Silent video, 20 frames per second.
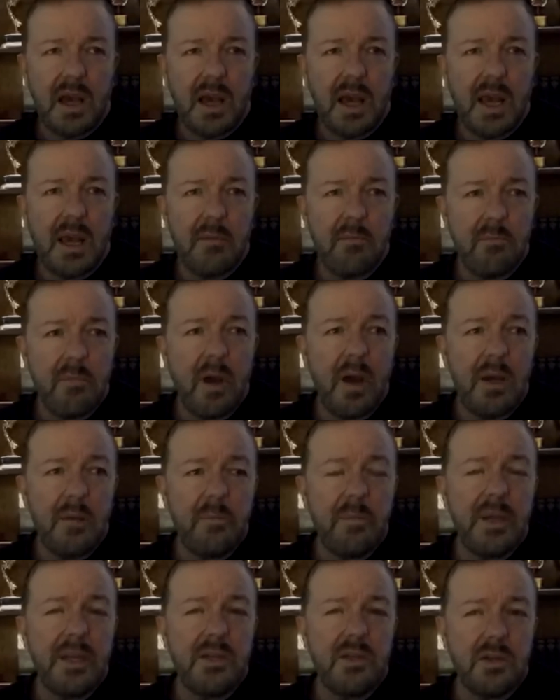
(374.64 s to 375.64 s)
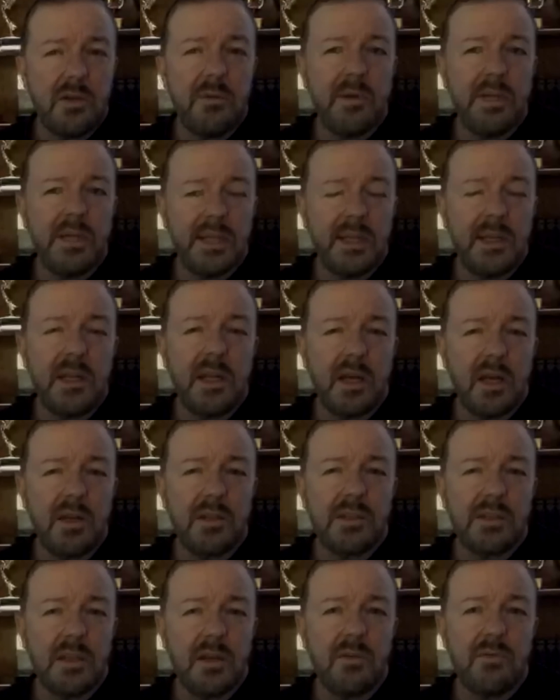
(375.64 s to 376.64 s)
It might be doing the
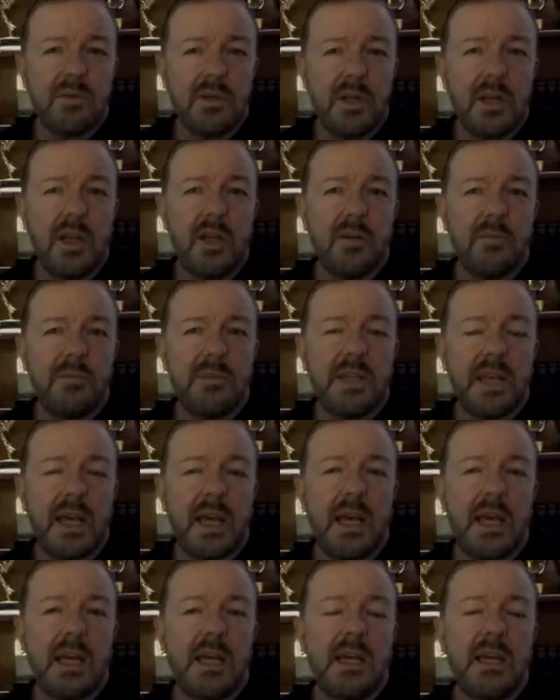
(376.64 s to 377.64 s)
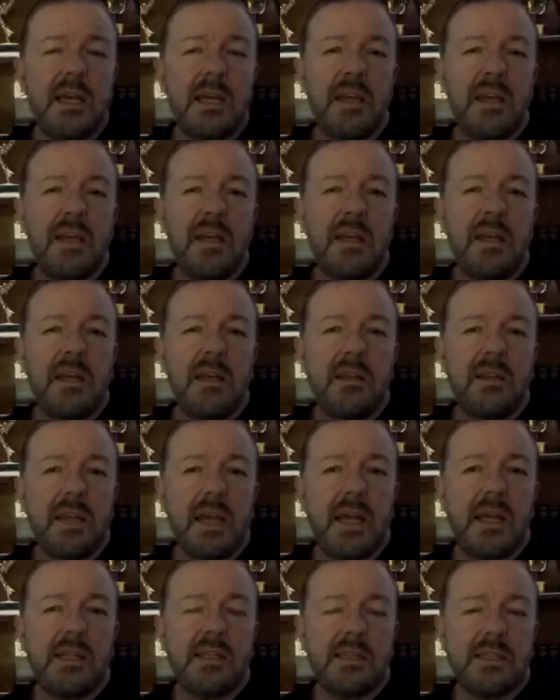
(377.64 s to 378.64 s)
last Golden Globes. That
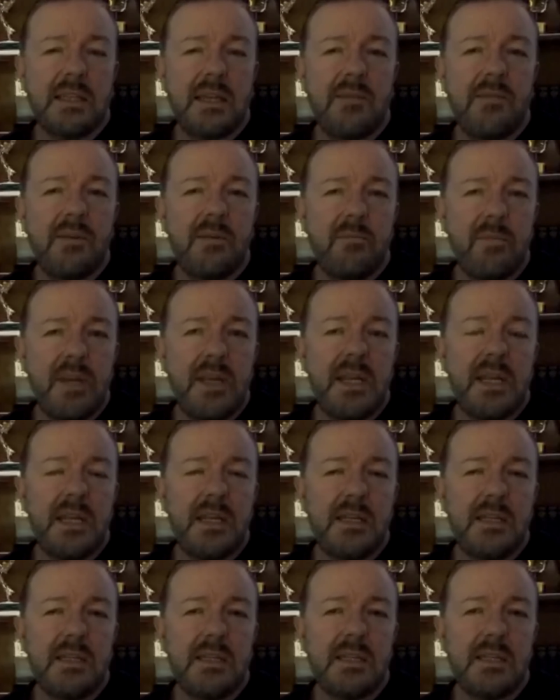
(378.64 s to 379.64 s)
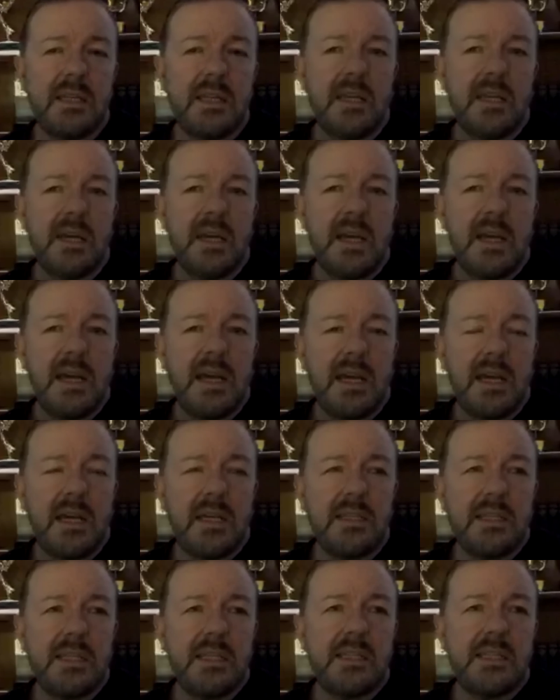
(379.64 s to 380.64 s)
7 minutes,
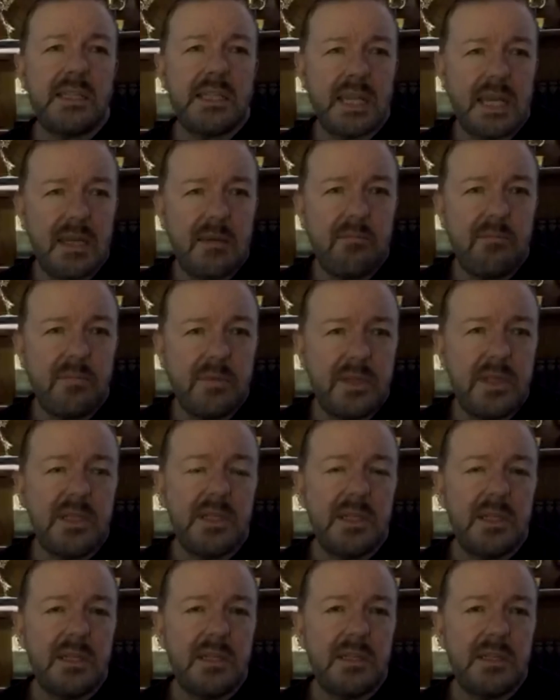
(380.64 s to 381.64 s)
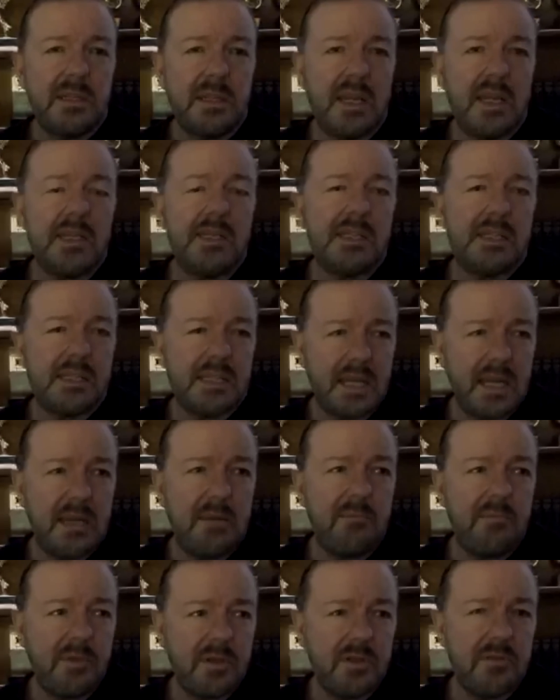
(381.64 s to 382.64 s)
because it seemed
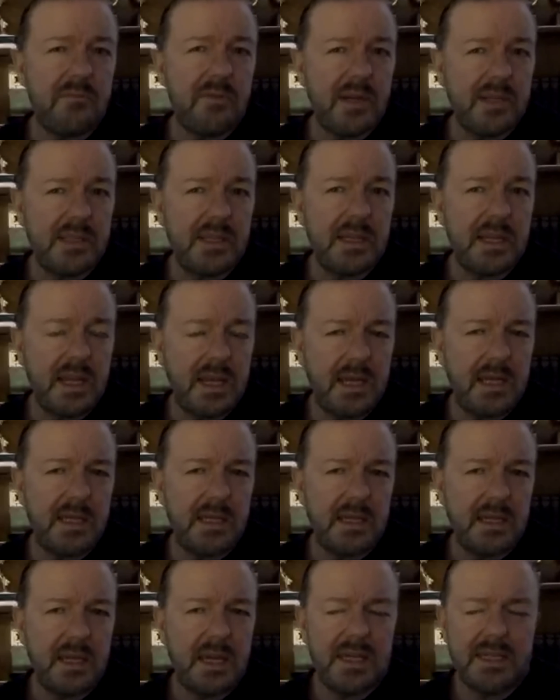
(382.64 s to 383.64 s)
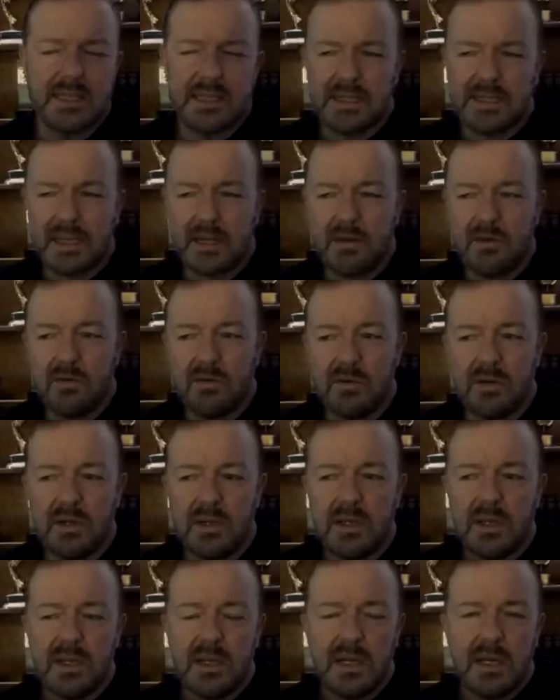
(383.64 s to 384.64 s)
to resonate, and
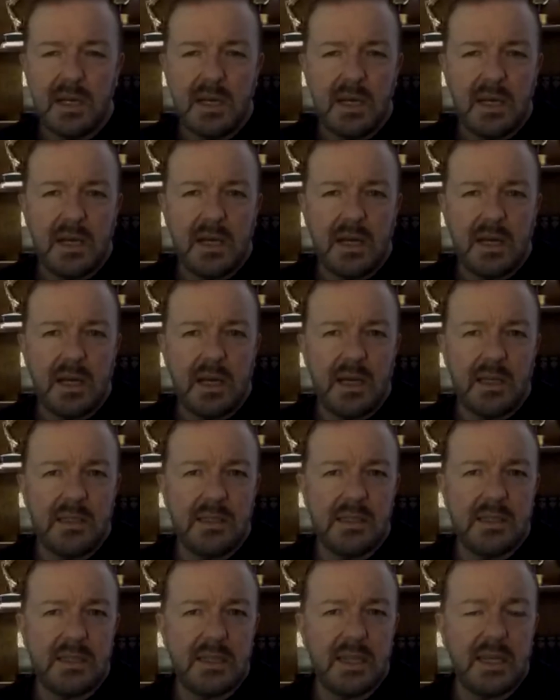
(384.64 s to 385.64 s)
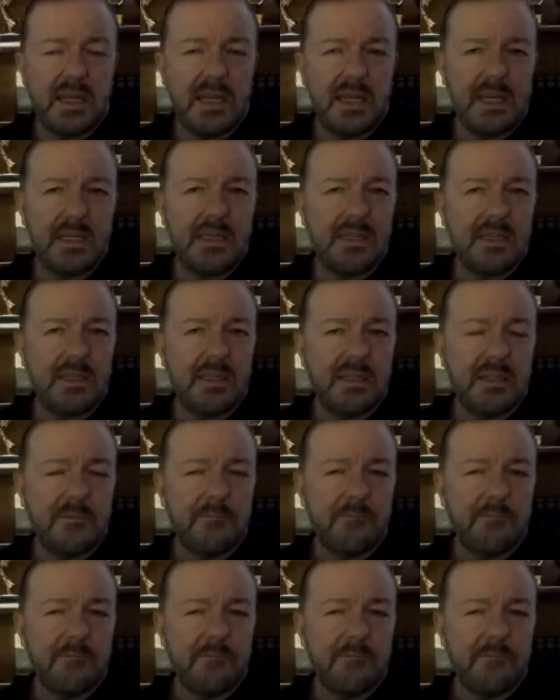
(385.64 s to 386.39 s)
still is.